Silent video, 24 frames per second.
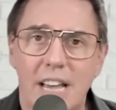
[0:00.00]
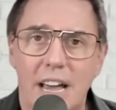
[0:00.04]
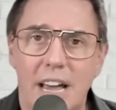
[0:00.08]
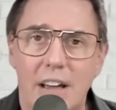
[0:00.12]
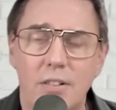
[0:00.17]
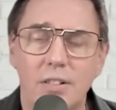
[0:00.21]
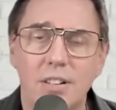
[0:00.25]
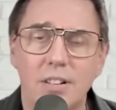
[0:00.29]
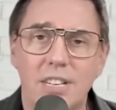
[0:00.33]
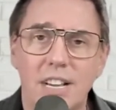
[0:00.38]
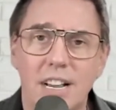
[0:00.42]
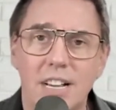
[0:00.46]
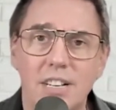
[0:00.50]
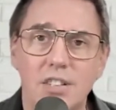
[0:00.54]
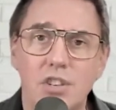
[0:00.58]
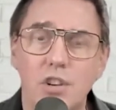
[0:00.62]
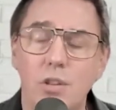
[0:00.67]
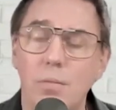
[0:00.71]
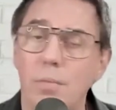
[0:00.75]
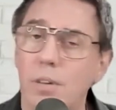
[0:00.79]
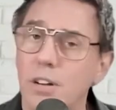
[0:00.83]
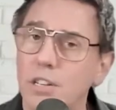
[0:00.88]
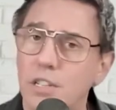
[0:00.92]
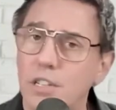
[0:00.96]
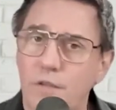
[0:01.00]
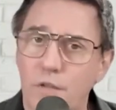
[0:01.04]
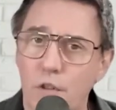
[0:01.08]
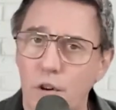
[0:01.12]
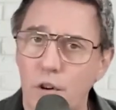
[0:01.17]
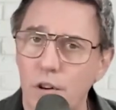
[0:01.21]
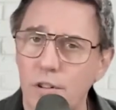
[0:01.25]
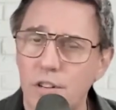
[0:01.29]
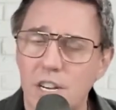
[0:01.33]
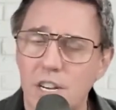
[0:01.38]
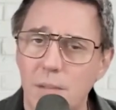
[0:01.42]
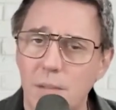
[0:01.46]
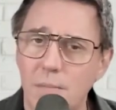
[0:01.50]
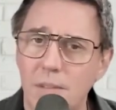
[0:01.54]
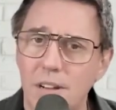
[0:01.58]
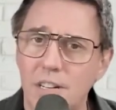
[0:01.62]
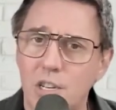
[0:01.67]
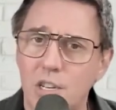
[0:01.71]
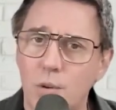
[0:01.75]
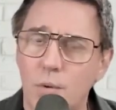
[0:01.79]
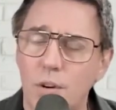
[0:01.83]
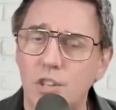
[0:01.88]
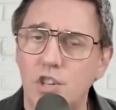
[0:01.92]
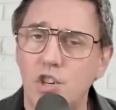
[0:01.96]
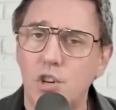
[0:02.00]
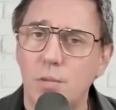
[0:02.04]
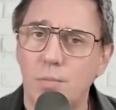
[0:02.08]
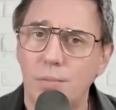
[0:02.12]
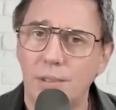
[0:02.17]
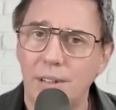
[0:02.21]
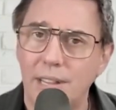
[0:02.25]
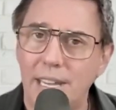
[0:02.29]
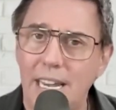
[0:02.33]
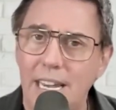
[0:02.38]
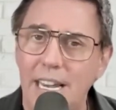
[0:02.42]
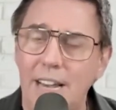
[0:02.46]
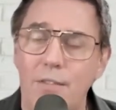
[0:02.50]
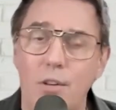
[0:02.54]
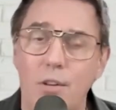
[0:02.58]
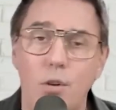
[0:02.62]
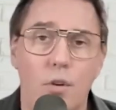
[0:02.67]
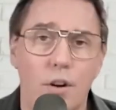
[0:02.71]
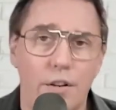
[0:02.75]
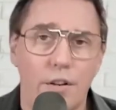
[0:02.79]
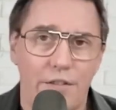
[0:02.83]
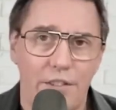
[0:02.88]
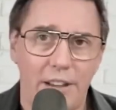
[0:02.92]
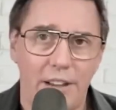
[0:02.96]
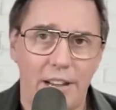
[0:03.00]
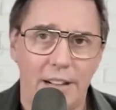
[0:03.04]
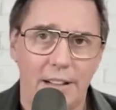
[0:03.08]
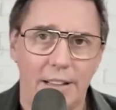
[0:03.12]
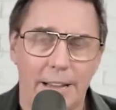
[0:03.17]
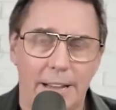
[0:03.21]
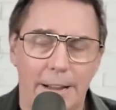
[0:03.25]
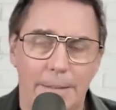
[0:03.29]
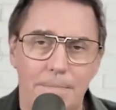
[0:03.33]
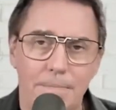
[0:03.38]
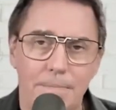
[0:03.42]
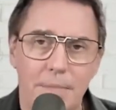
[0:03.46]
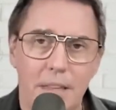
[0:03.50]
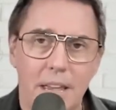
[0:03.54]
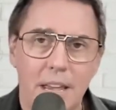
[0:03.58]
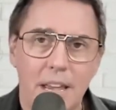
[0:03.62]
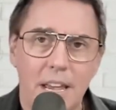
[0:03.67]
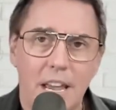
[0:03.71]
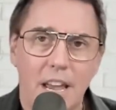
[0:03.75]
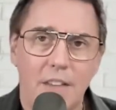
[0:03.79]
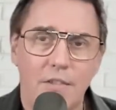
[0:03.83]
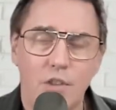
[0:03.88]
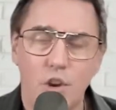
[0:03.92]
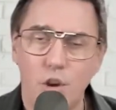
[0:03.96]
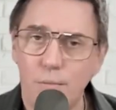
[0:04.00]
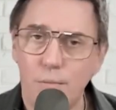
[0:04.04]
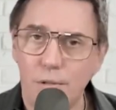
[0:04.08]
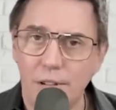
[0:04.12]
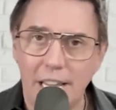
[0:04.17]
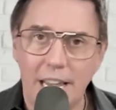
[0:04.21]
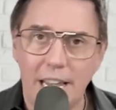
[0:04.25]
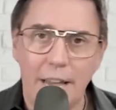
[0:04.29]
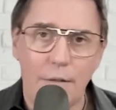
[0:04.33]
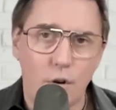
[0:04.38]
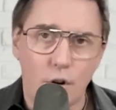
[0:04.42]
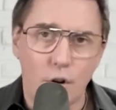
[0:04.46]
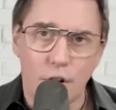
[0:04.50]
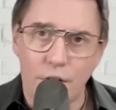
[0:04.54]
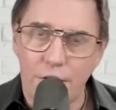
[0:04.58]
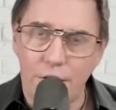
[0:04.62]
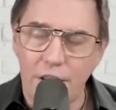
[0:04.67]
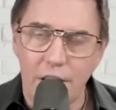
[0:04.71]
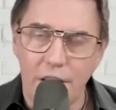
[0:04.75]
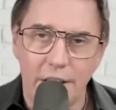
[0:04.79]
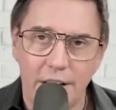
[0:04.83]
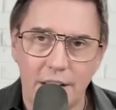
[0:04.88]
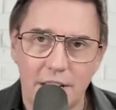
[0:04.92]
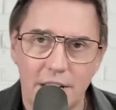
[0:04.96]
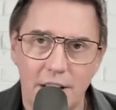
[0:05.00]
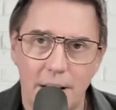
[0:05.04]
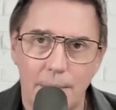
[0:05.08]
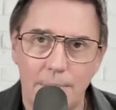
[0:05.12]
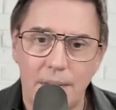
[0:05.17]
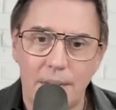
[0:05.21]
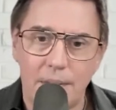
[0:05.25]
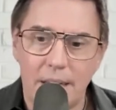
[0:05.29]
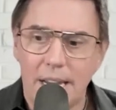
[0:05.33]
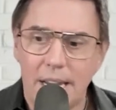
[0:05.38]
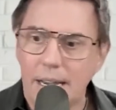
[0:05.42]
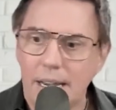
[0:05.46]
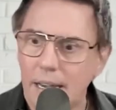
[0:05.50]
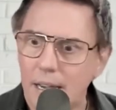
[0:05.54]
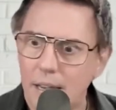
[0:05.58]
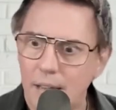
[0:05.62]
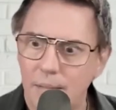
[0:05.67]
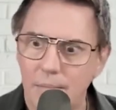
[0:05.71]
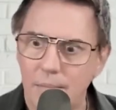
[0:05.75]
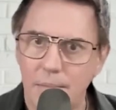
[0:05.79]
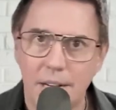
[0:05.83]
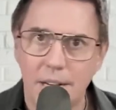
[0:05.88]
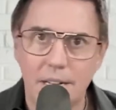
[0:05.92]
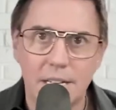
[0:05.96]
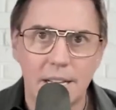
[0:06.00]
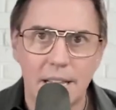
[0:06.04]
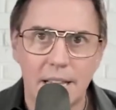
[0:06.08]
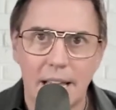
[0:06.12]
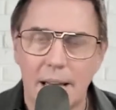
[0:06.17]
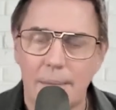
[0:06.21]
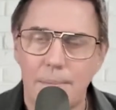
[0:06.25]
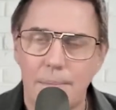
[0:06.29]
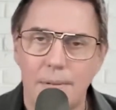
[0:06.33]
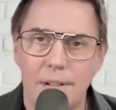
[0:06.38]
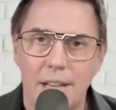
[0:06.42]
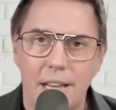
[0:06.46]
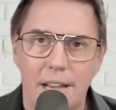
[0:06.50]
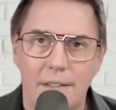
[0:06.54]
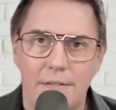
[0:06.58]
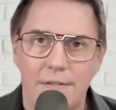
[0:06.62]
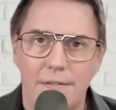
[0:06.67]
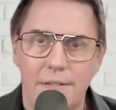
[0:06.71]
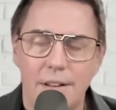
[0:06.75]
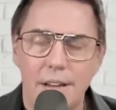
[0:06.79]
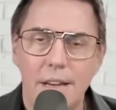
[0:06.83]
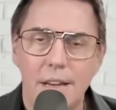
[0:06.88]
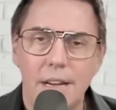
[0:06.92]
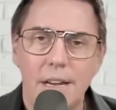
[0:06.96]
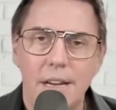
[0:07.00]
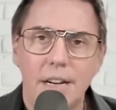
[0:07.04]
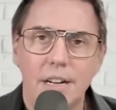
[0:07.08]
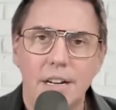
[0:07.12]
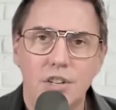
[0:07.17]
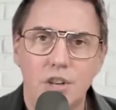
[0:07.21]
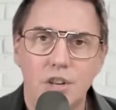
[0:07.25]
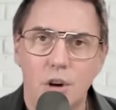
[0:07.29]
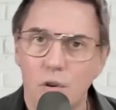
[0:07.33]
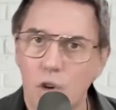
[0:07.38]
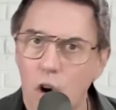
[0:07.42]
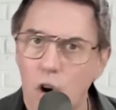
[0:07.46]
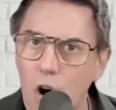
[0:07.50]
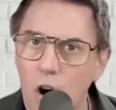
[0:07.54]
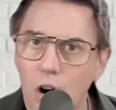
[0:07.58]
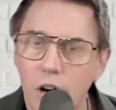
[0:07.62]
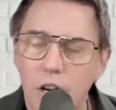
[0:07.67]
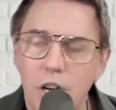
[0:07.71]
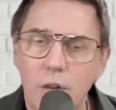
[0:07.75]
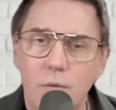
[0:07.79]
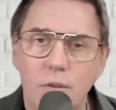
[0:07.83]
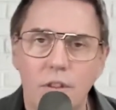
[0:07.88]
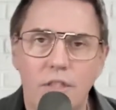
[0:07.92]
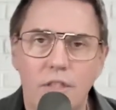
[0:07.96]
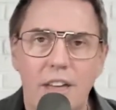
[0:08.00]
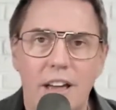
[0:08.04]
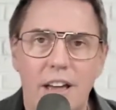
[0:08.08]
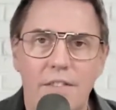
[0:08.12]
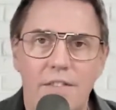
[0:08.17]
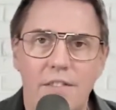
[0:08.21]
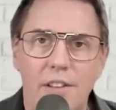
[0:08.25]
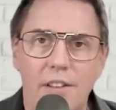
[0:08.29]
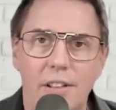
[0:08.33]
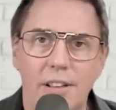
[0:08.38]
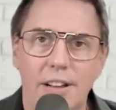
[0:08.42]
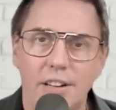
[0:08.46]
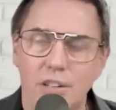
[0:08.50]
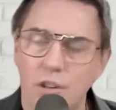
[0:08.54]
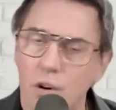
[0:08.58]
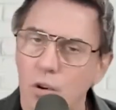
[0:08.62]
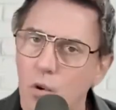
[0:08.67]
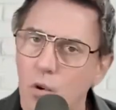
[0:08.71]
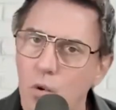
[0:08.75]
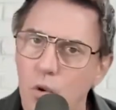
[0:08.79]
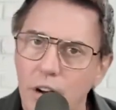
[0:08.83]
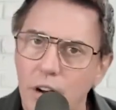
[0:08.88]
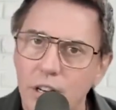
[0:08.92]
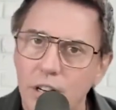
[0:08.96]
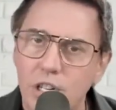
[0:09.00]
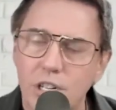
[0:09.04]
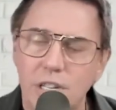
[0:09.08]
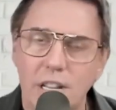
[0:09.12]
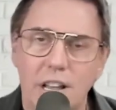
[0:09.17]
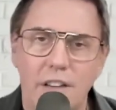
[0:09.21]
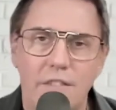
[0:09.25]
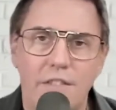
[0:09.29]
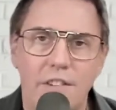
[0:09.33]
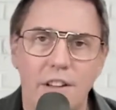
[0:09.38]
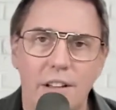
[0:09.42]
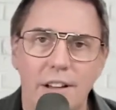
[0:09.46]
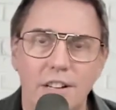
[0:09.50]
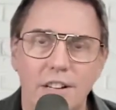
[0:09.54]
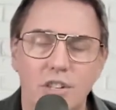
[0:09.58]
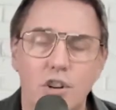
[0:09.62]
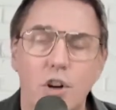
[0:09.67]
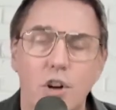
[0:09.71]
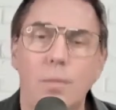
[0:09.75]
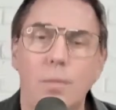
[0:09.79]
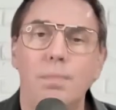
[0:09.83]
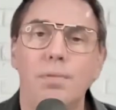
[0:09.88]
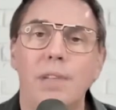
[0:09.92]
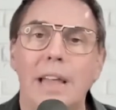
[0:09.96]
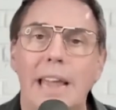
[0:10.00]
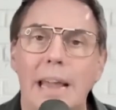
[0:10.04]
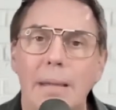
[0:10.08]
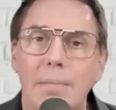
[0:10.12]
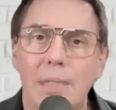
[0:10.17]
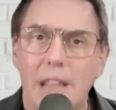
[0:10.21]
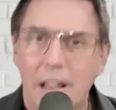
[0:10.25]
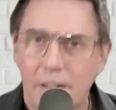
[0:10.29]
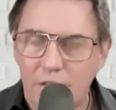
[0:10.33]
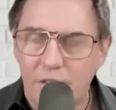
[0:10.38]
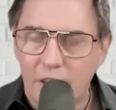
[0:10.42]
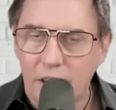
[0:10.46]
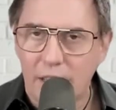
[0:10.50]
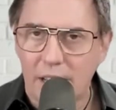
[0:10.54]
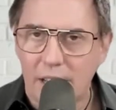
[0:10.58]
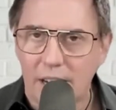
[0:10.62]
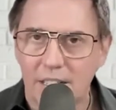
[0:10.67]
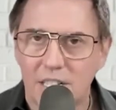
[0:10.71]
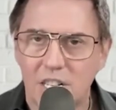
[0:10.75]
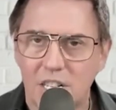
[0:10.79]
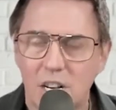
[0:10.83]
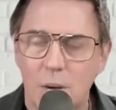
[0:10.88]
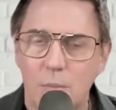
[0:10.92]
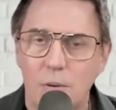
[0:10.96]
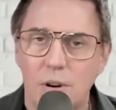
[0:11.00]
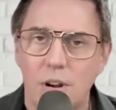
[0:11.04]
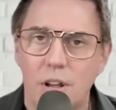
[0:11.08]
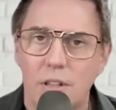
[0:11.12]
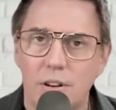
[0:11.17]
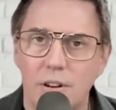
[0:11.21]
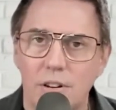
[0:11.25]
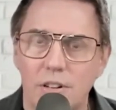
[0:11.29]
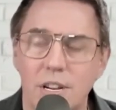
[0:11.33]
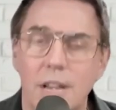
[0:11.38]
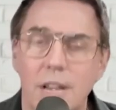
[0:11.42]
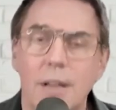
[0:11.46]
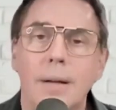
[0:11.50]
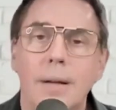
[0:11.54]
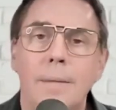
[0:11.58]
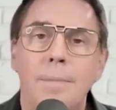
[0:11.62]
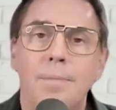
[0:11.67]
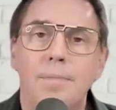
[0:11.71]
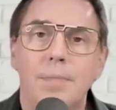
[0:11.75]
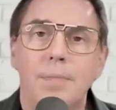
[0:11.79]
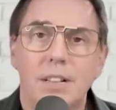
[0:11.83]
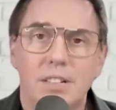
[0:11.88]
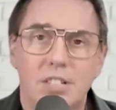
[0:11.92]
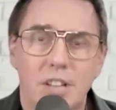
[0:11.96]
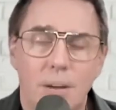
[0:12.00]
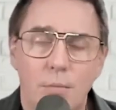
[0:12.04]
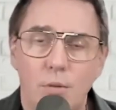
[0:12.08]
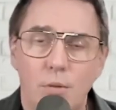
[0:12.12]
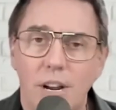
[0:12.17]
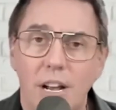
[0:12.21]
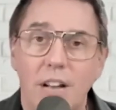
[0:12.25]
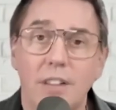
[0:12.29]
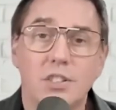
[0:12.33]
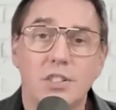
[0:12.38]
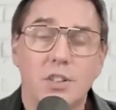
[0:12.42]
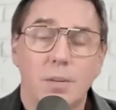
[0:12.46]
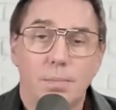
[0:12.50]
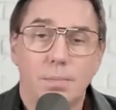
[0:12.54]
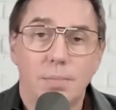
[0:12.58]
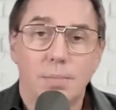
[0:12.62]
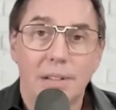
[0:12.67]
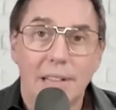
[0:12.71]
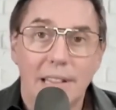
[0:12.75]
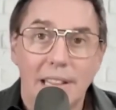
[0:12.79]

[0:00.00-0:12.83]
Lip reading: Saturn says you must first commit to what you believe you are feeling. If you believe you are feeling something, commit to that belief. Don't argue with that feeling. Don't question that feeling. Don't blame that feeling on someone else.